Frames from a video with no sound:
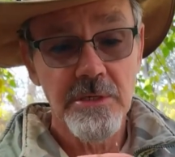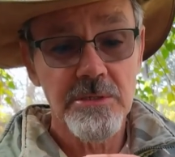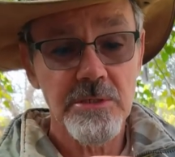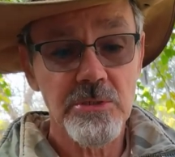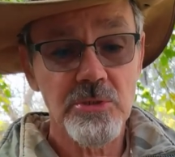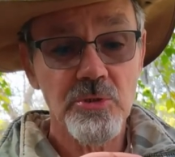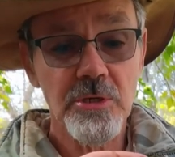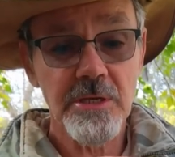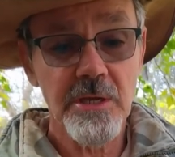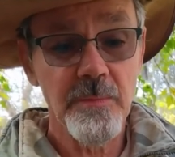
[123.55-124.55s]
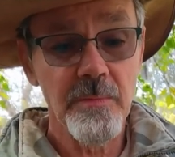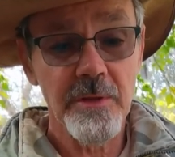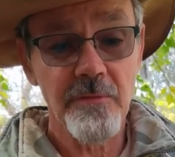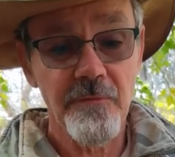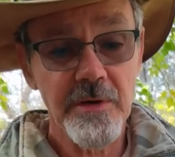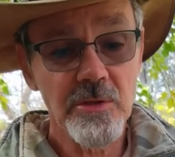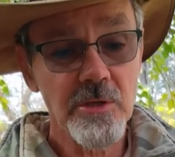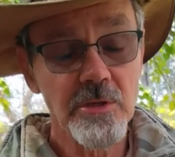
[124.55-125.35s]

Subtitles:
So string can be manufactured.